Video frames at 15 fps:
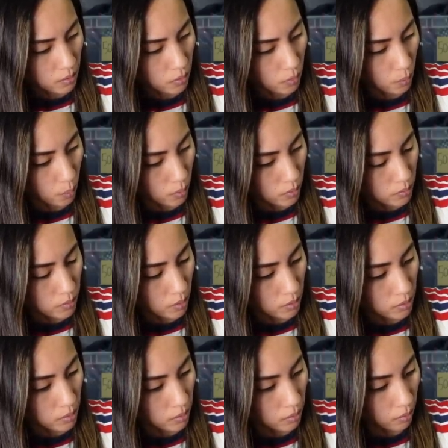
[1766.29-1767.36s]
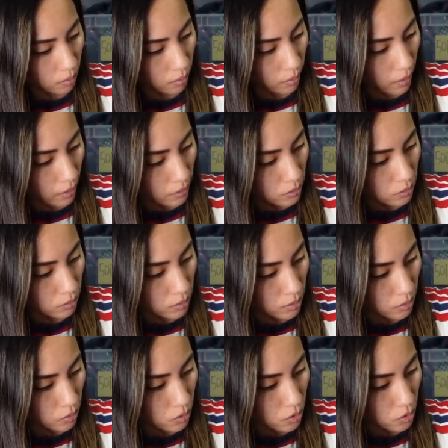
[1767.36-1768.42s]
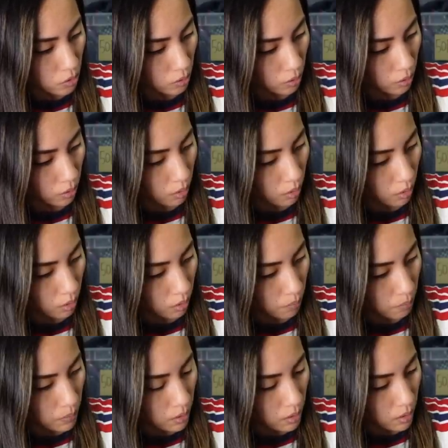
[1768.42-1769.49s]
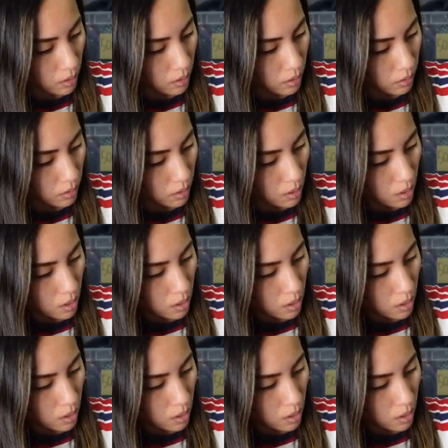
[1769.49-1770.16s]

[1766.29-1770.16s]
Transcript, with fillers: the words on here are actually in German,